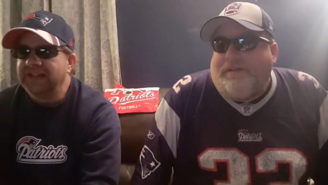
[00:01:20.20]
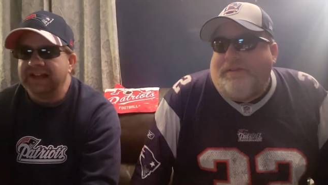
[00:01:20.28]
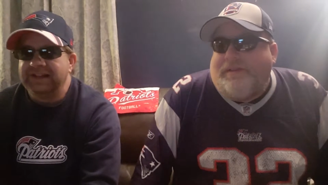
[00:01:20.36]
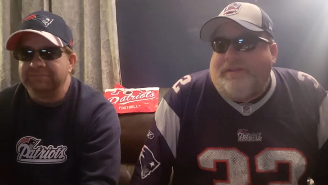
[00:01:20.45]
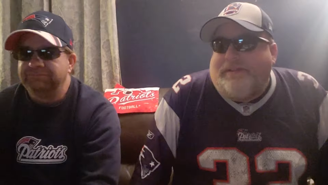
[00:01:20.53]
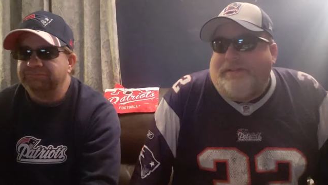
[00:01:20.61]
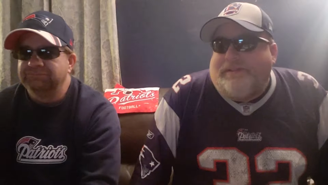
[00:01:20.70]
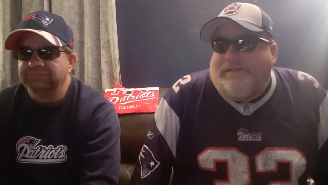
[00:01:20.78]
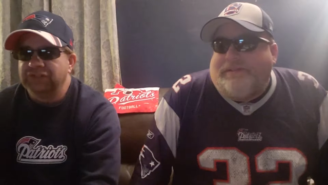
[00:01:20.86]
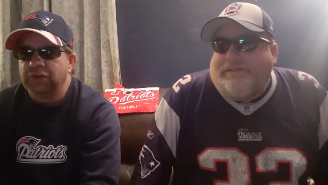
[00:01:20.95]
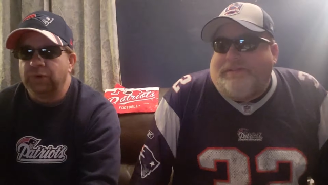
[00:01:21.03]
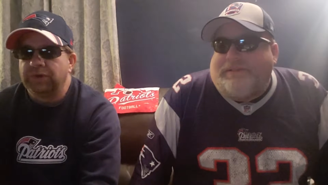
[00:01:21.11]
Speaker 1: Uh,
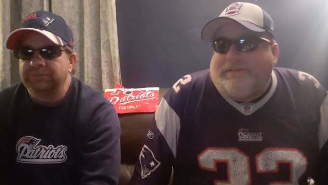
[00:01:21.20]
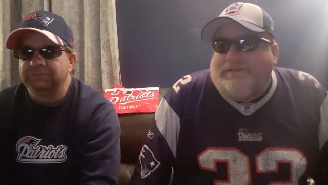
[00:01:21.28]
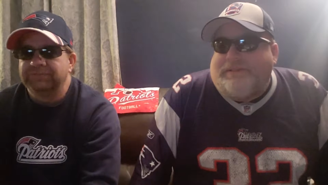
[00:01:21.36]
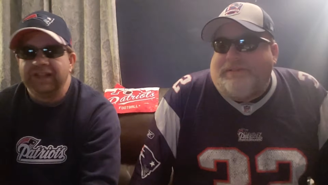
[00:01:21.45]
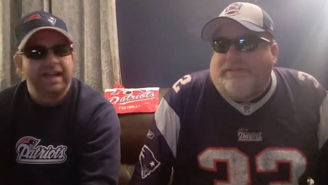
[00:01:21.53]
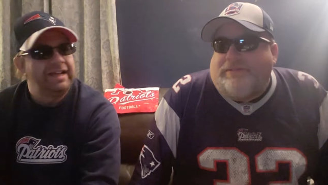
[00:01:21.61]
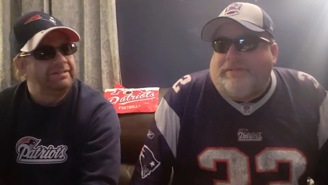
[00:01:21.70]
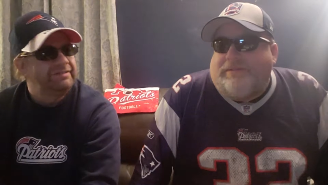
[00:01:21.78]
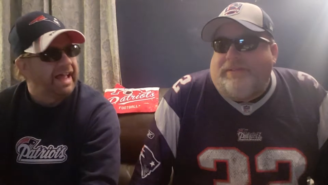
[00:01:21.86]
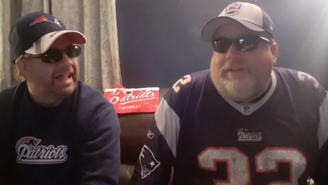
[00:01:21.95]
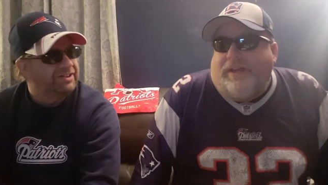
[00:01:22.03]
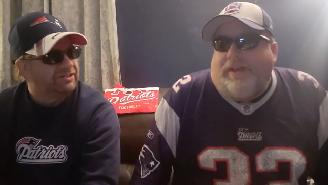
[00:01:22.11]
lower leg,
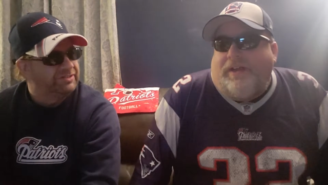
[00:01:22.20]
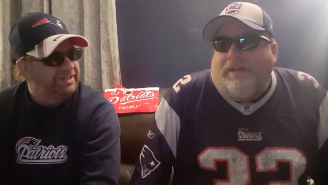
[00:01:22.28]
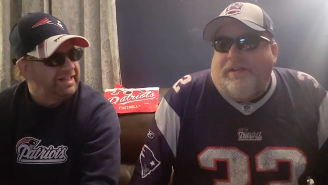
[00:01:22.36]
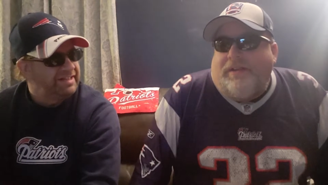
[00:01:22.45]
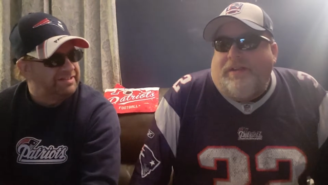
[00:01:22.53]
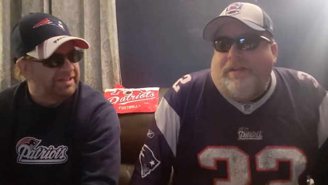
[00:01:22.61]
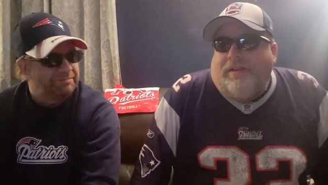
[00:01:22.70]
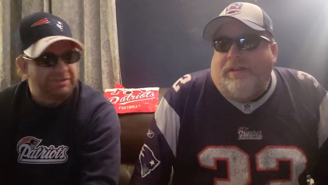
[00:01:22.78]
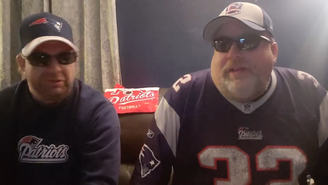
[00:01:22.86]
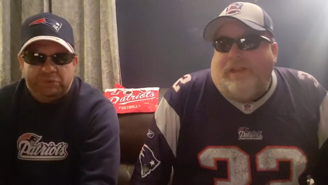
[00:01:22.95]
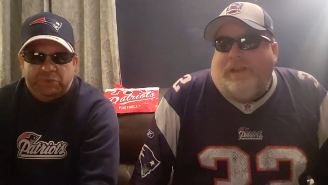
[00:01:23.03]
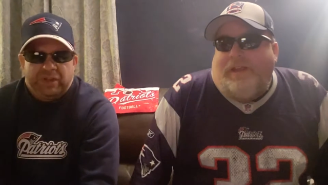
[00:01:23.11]
ankle, yeah. knee,
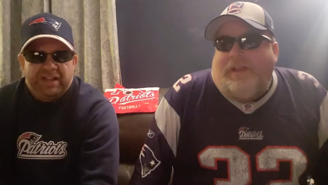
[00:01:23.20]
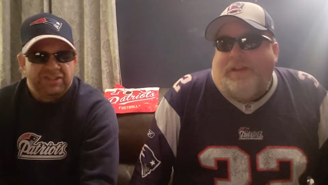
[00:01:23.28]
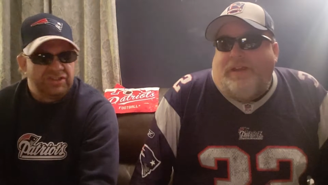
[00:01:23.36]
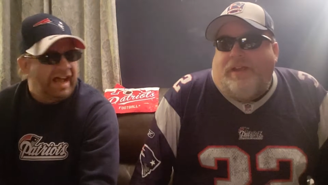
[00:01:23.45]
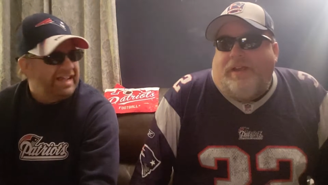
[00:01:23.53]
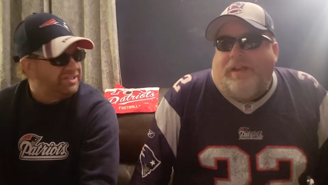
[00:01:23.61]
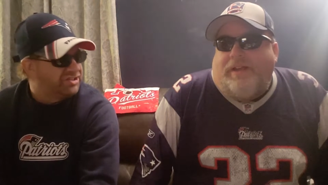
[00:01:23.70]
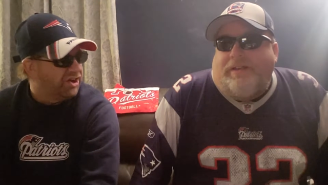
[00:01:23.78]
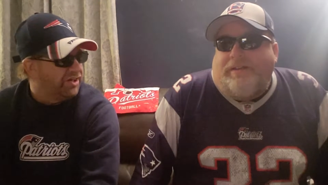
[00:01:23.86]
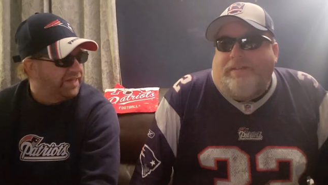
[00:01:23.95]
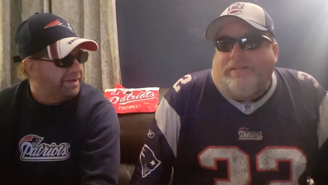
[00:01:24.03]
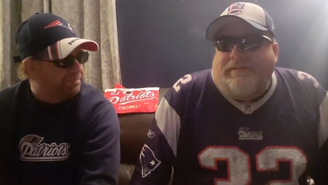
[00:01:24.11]
something. Ooh, and, I, uh, I,
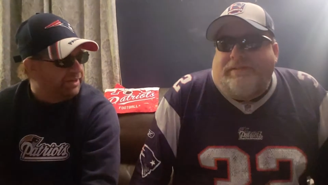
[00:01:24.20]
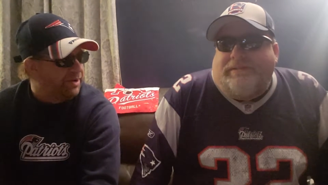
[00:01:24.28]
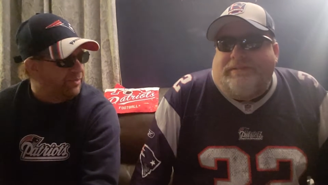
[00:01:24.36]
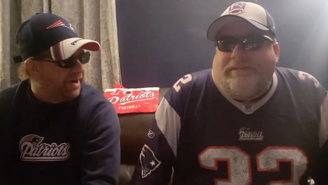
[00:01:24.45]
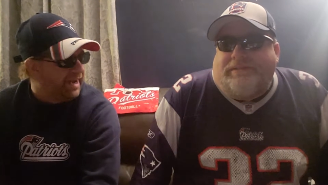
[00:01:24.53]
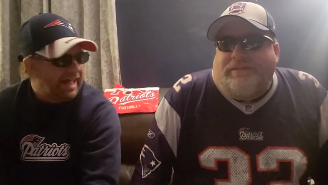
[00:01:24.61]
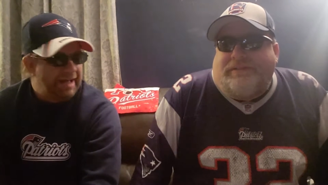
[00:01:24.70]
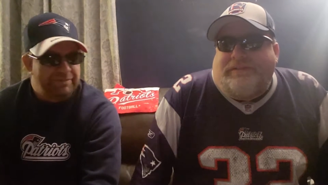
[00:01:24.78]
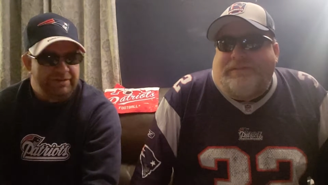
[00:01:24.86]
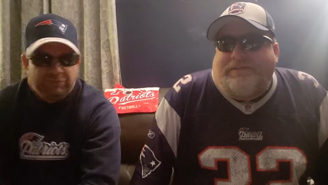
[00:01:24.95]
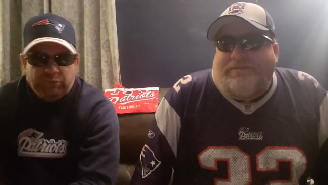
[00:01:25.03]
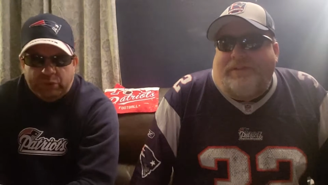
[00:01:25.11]
saw that play when it
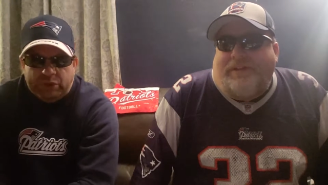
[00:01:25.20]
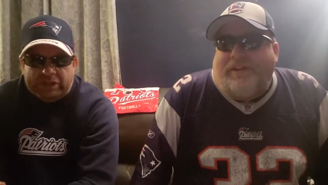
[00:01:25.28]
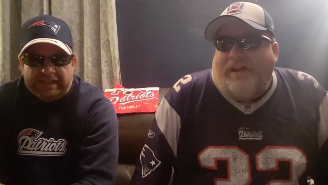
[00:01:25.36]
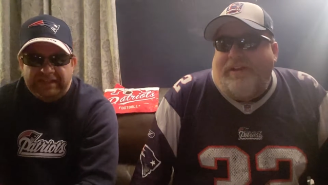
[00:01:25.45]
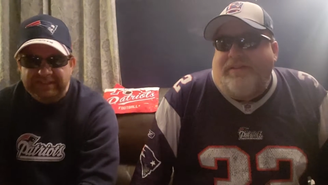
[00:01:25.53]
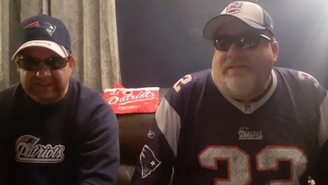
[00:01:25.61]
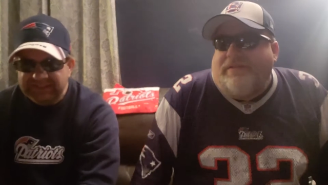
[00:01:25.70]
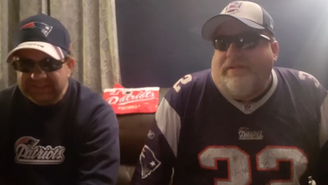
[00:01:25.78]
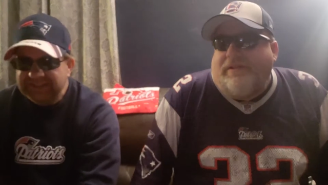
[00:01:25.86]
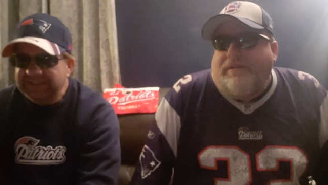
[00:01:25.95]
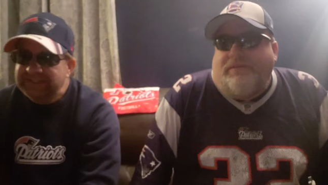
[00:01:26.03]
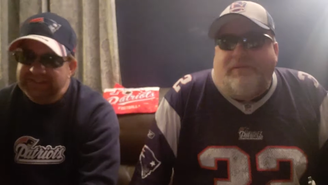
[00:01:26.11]
happened. Ooh, really, I didn't
Speaker 2: see
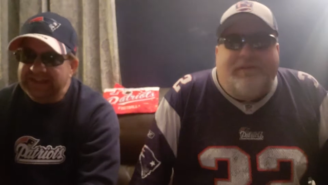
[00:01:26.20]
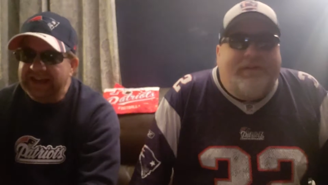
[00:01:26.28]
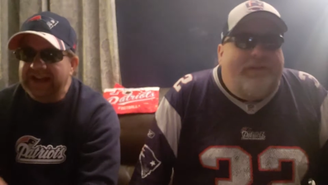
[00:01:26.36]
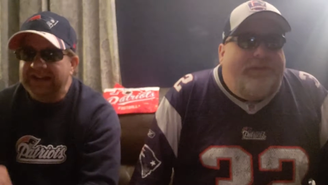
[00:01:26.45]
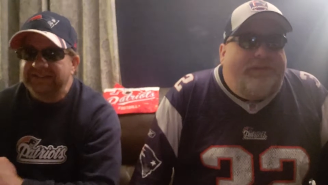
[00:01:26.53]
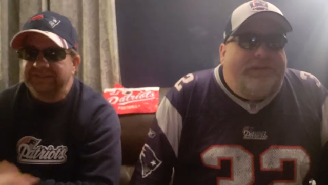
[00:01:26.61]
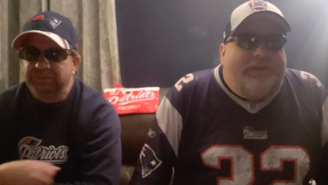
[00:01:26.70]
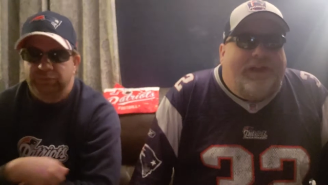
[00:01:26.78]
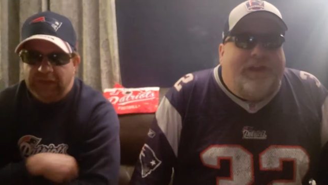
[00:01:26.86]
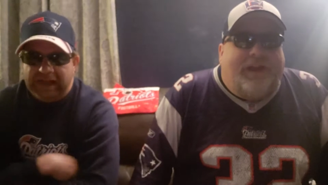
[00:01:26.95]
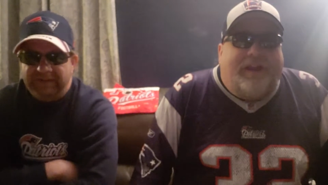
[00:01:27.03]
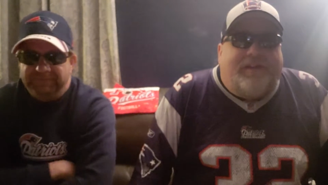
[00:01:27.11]
it. Yeah.
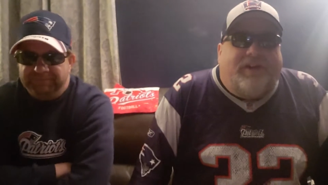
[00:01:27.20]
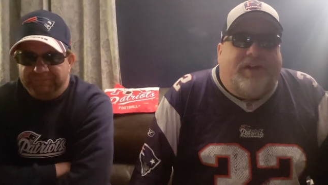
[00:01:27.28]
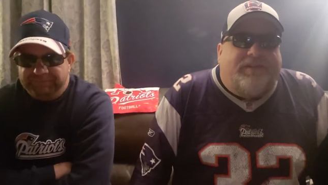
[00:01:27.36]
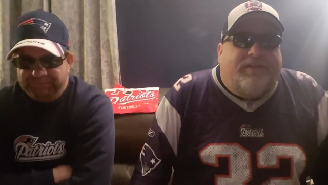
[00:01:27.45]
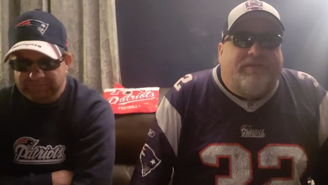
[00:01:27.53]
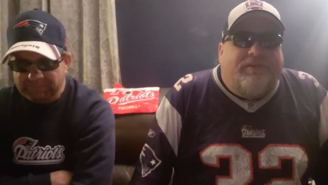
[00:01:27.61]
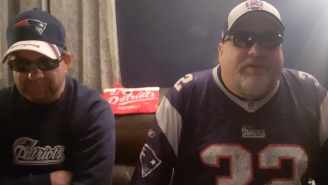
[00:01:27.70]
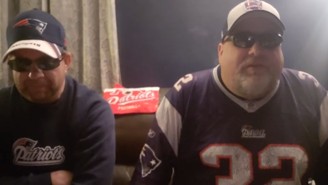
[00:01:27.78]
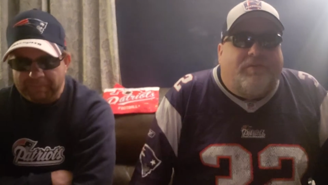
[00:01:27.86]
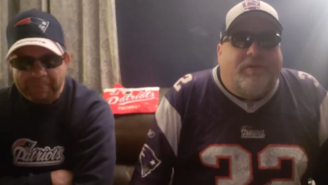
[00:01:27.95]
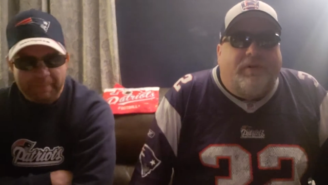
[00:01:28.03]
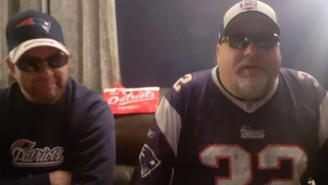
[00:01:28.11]
I, I, caught the third
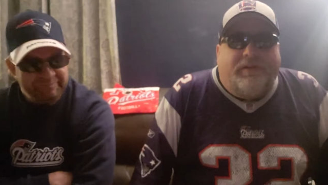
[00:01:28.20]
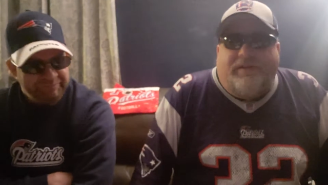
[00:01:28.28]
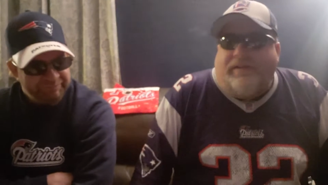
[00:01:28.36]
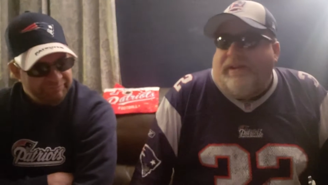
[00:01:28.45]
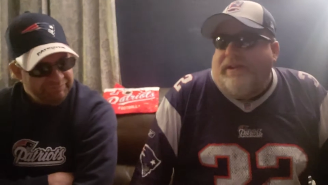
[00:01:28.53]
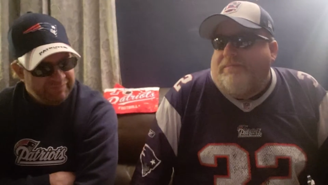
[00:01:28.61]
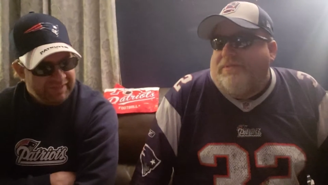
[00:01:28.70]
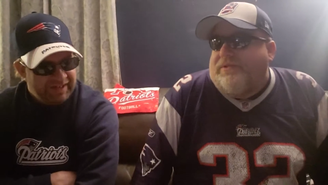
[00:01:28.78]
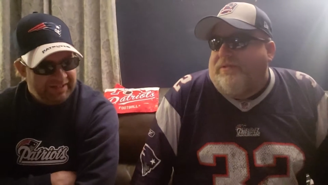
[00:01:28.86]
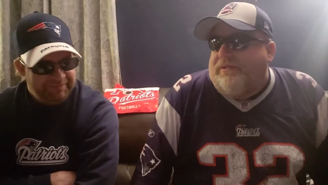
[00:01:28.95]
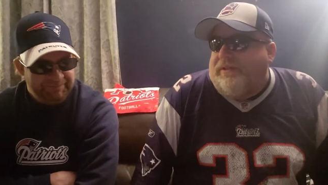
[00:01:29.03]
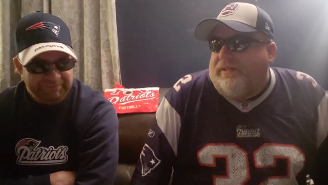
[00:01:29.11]
quarter, and the game was
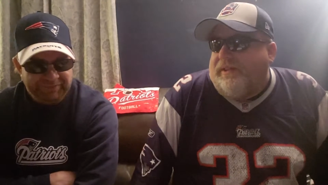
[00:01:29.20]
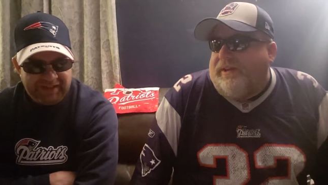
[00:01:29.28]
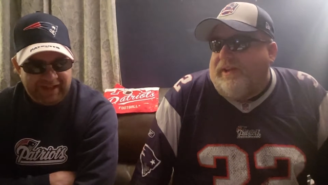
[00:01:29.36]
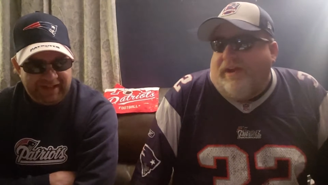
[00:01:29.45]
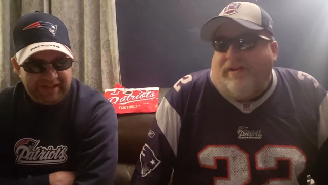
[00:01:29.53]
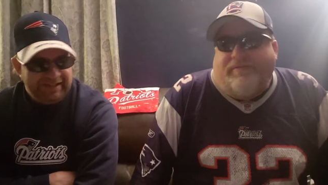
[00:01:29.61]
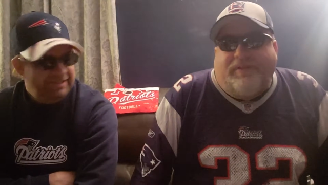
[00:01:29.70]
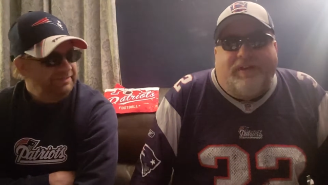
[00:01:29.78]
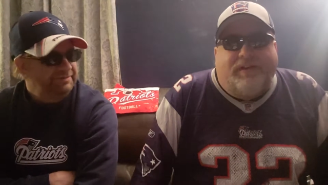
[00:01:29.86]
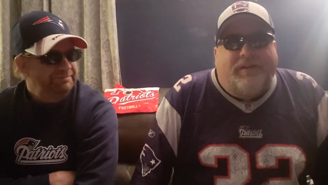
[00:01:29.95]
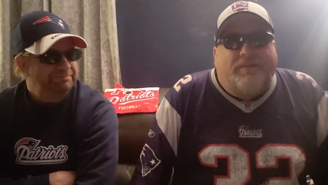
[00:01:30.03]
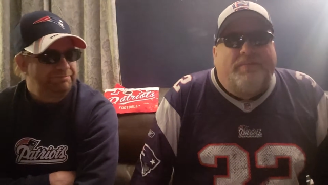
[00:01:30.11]
already like out of
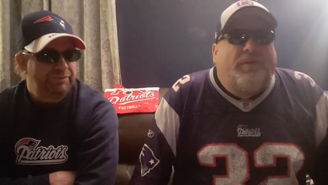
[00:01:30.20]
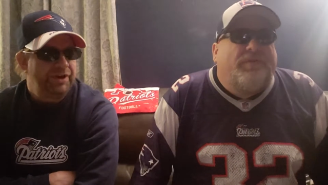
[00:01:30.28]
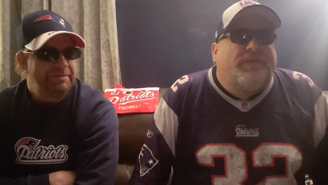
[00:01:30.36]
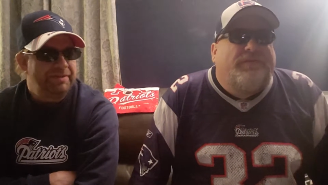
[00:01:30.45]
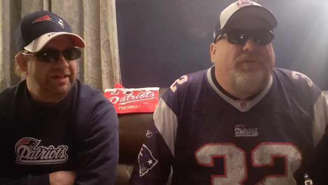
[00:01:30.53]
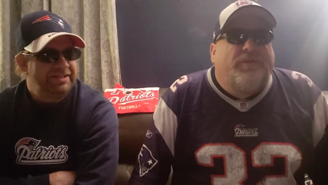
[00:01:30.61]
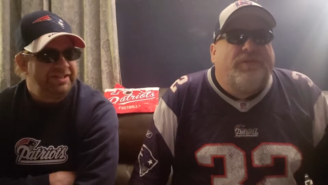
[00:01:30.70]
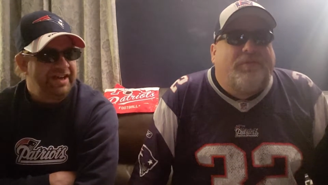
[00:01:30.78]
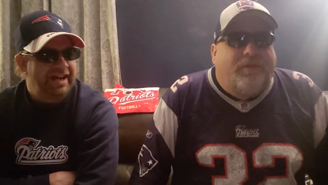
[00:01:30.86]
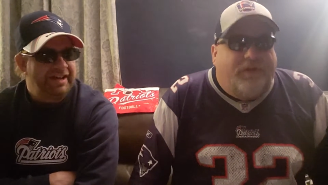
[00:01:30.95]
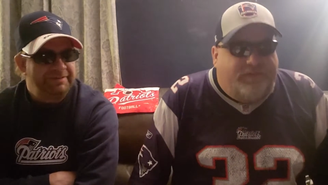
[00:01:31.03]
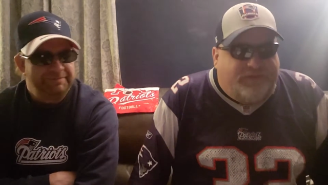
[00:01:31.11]
hand. No, it was much, fourth
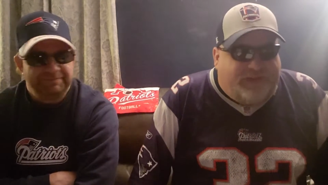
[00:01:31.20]
yeah. quarter. It